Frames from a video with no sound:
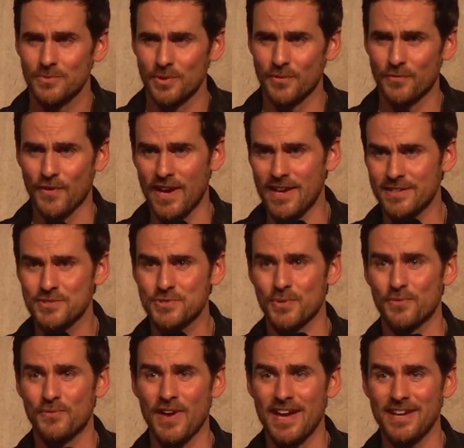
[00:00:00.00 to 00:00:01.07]
Revenge,
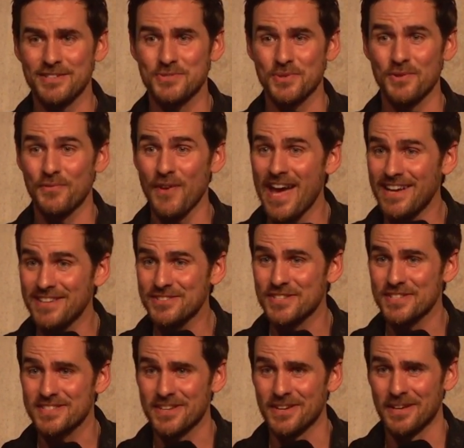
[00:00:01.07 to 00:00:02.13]
revenge, revenge
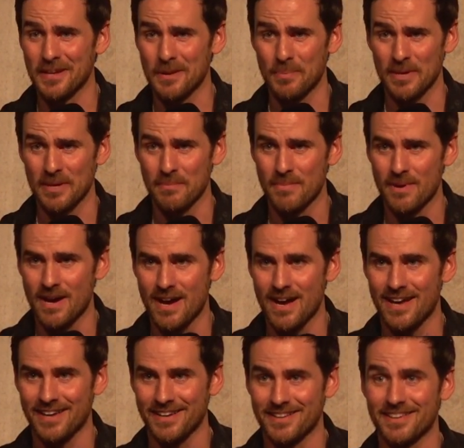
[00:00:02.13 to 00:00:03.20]
is gonna be
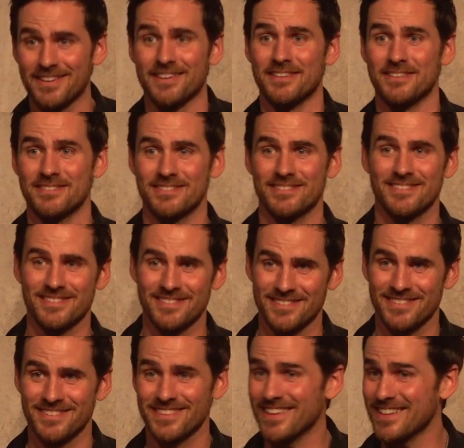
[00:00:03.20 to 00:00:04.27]
mine.
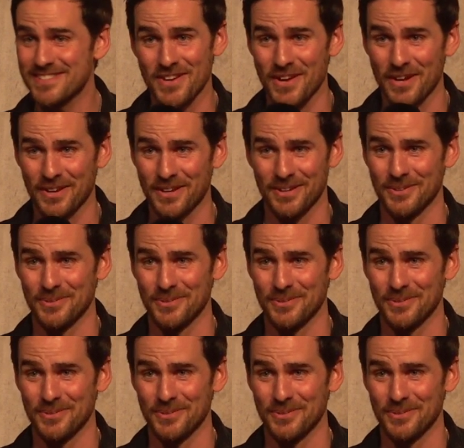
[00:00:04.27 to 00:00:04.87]
That's all I